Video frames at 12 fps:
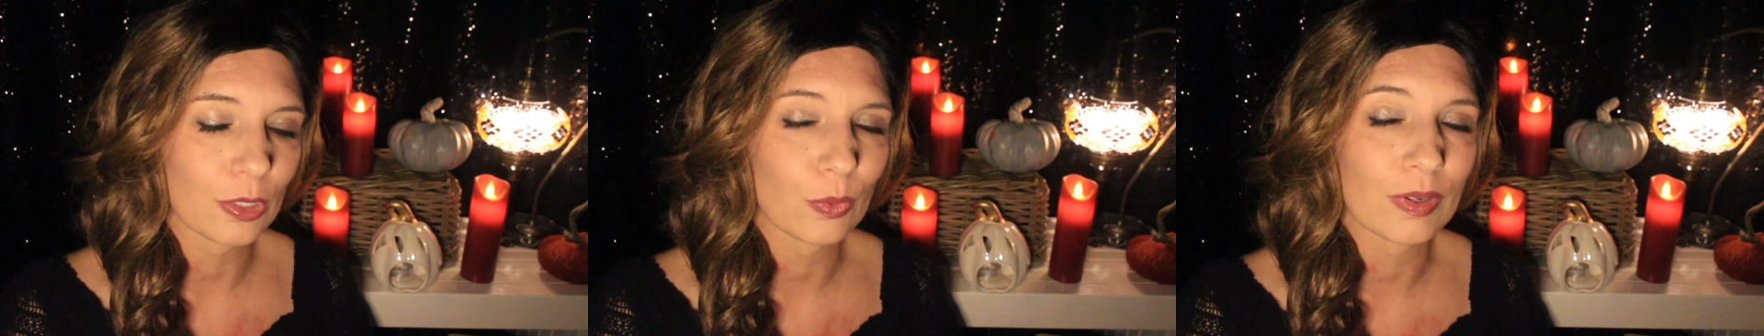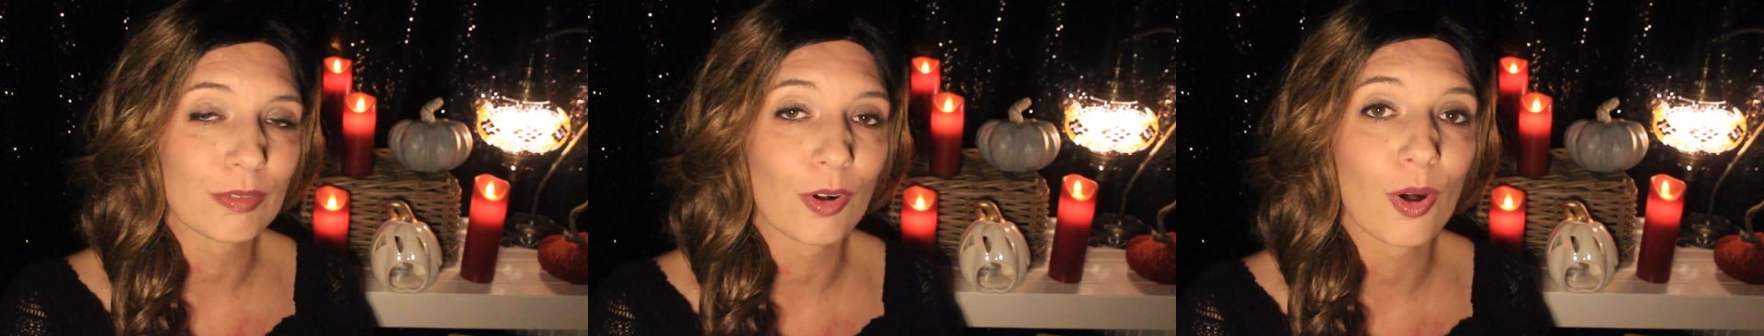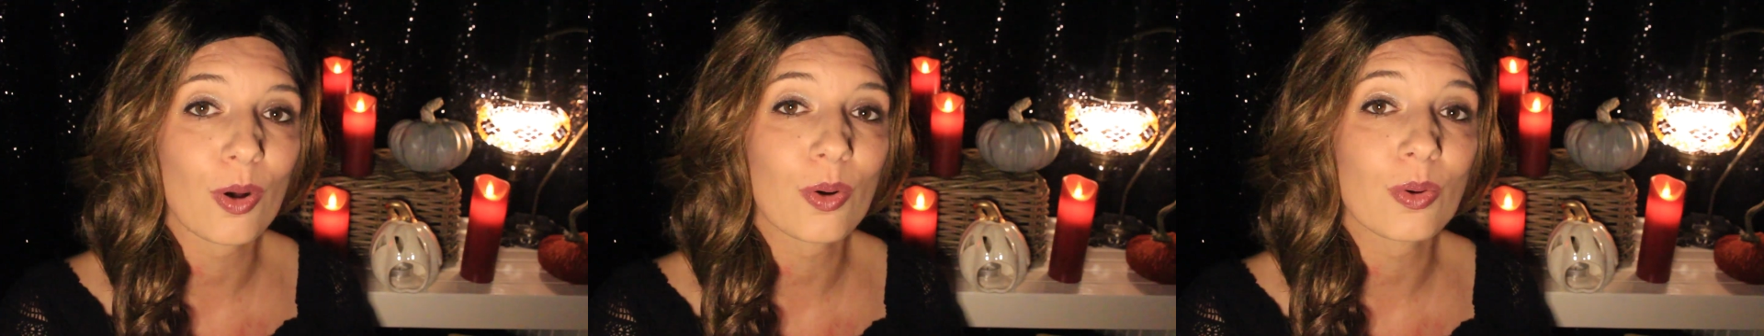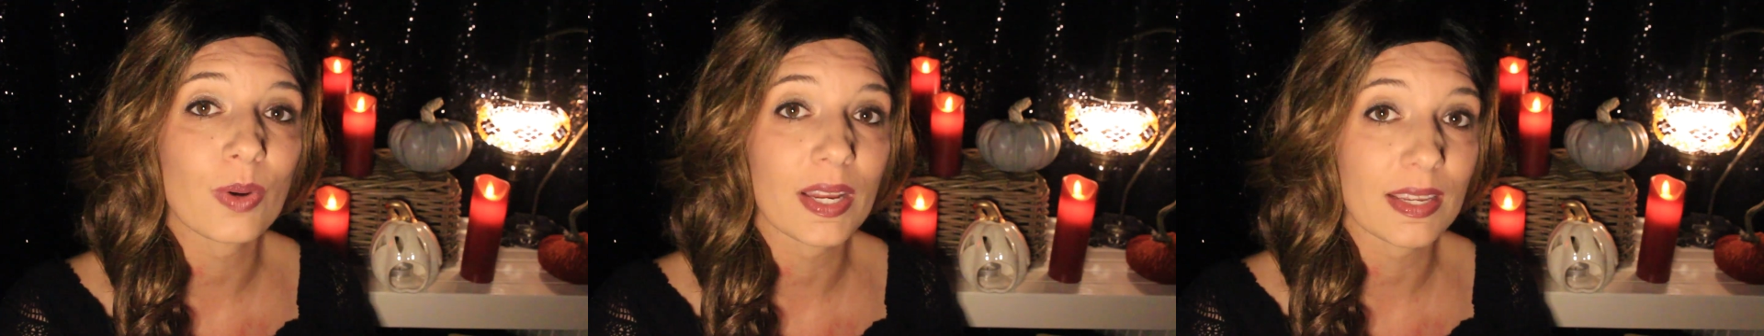you have
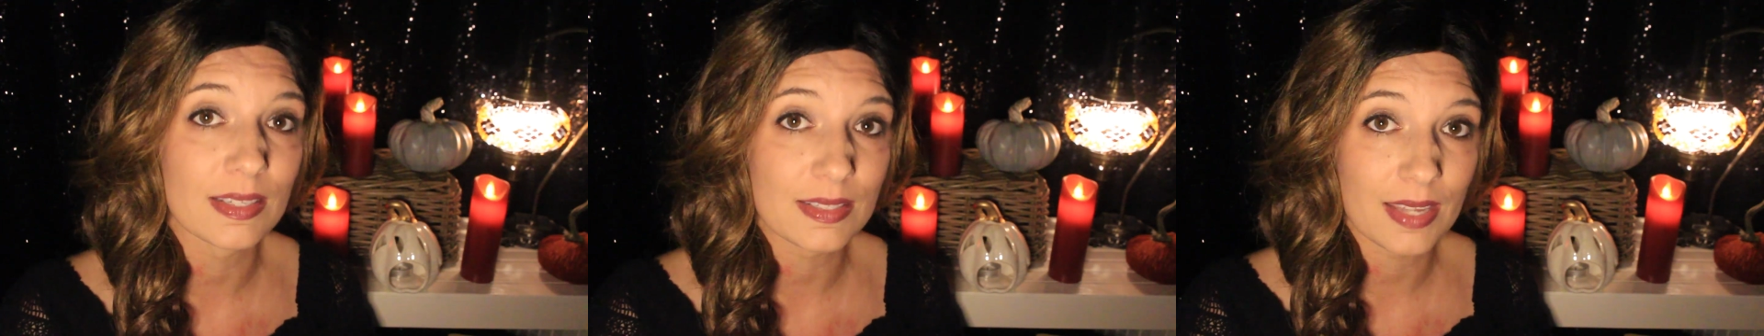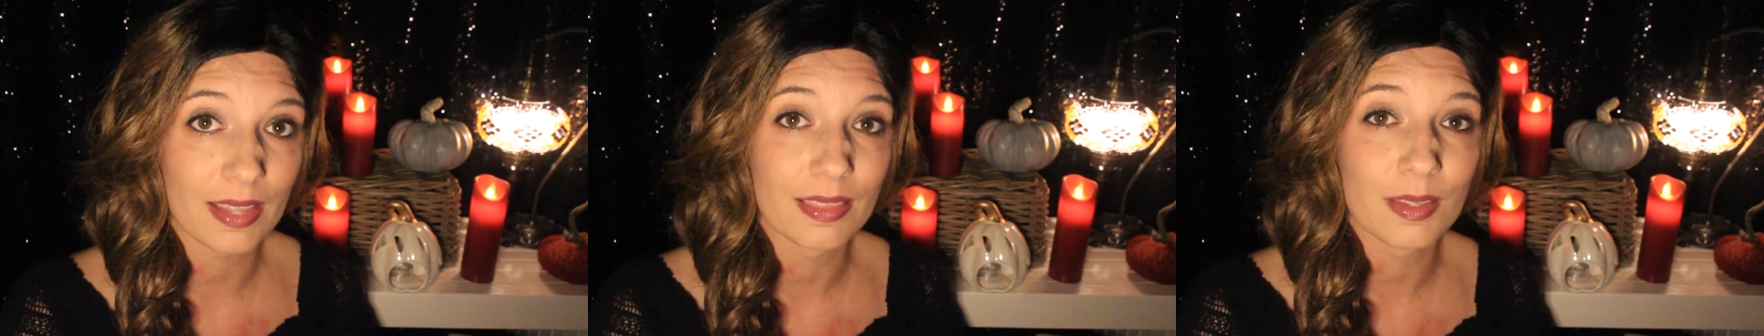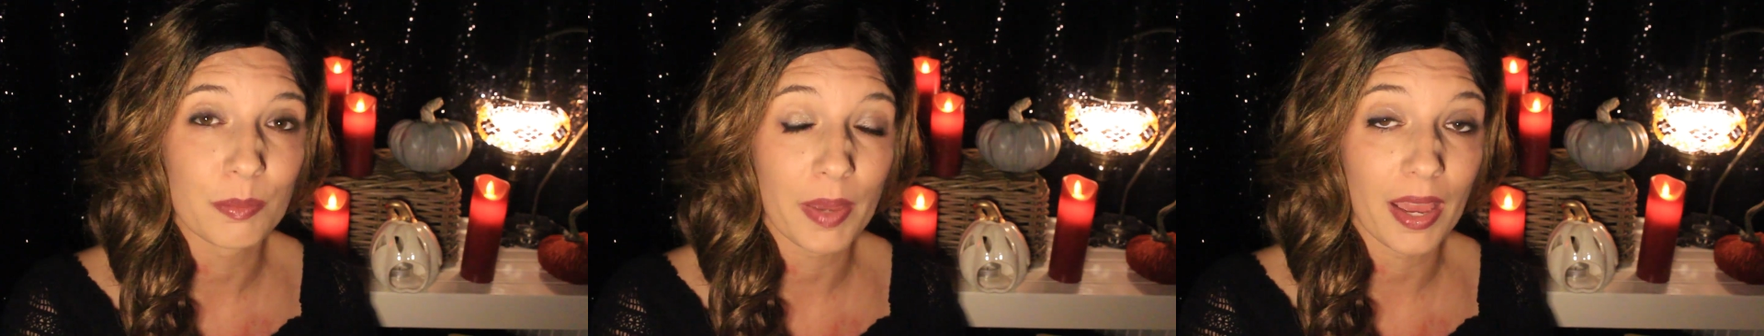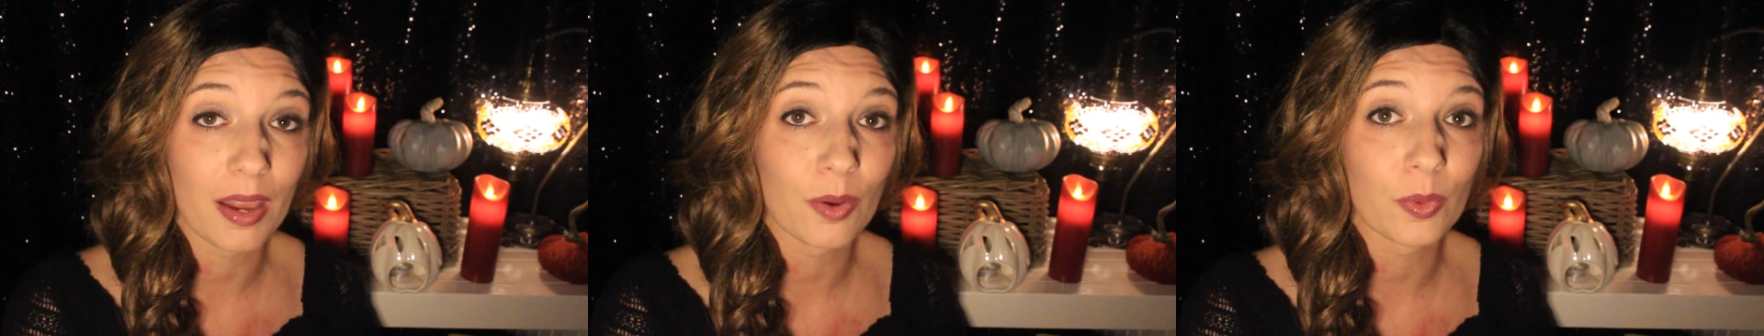always had the
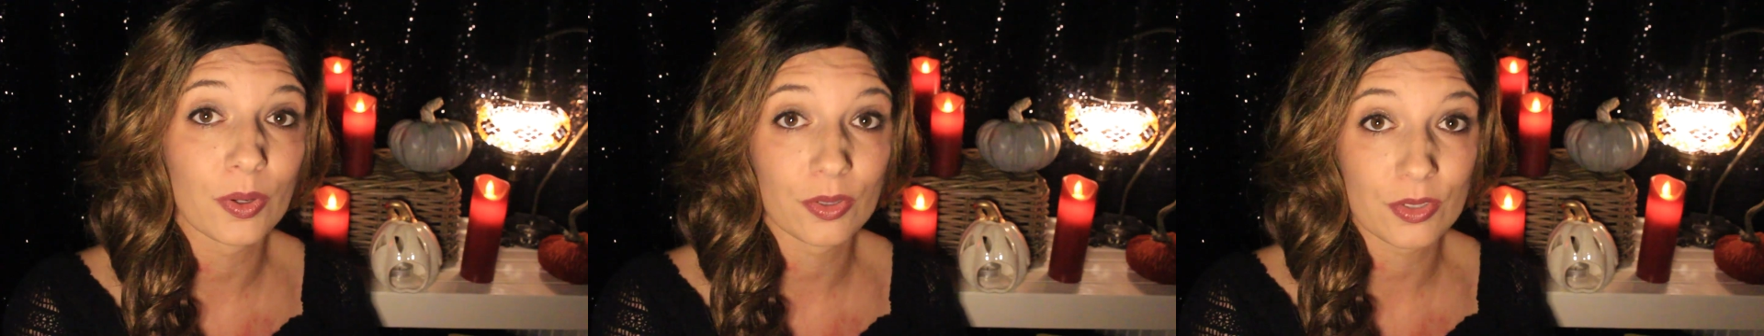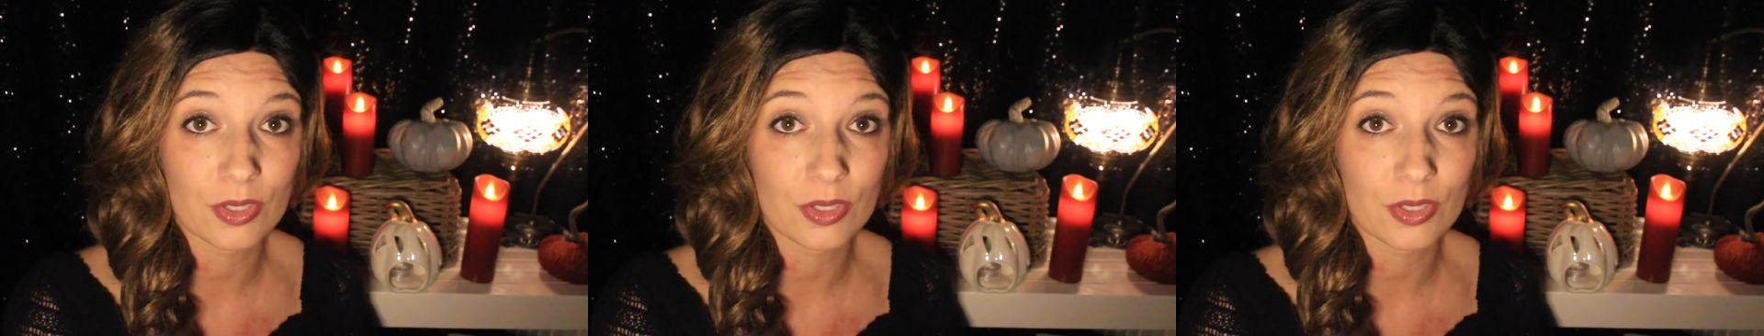power